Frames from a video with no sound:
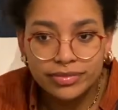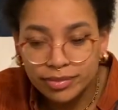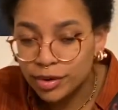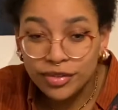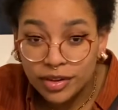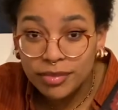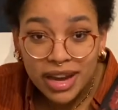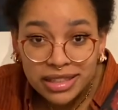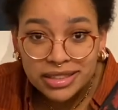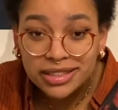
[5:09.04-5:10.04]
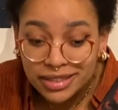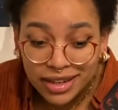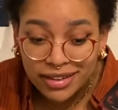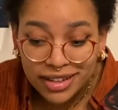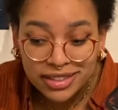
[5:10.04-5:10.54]
Perfect match,
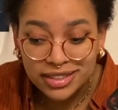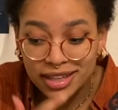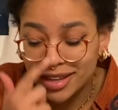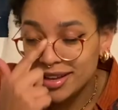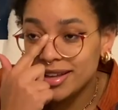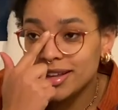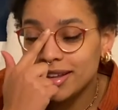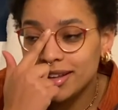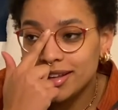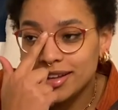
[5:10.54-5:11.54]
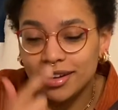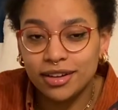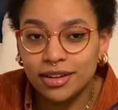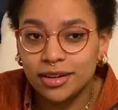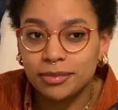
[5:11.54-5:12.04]
dare I say.
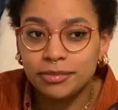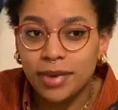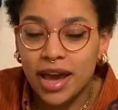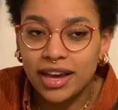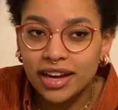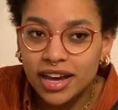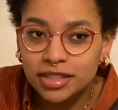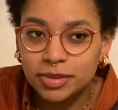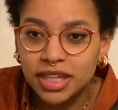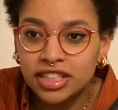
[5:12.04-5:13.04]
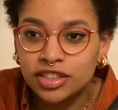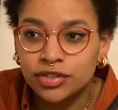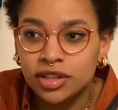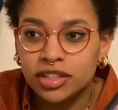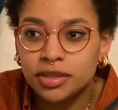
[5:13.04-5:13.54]
I had high expectations
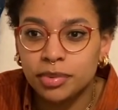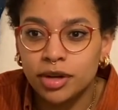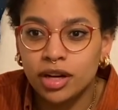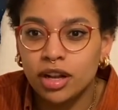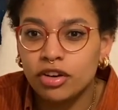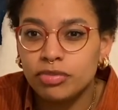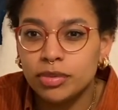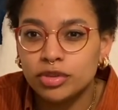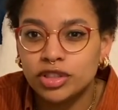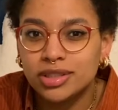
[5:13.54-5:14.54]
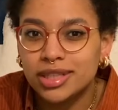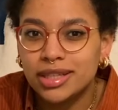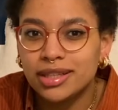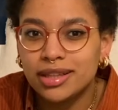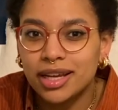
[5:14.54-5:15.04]
for this, but a lot of people just
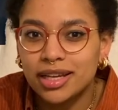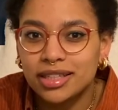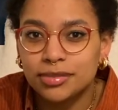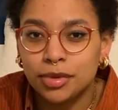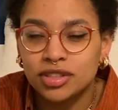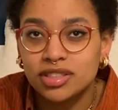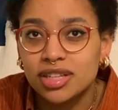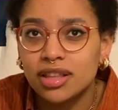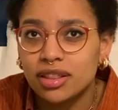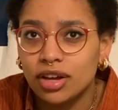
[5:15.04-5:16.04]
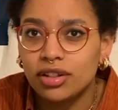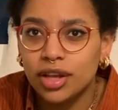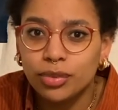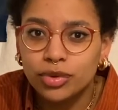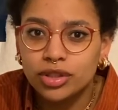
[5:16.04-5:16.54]
didn't like it as much as they thought they
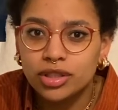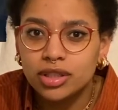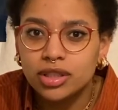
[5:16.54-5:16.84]
would.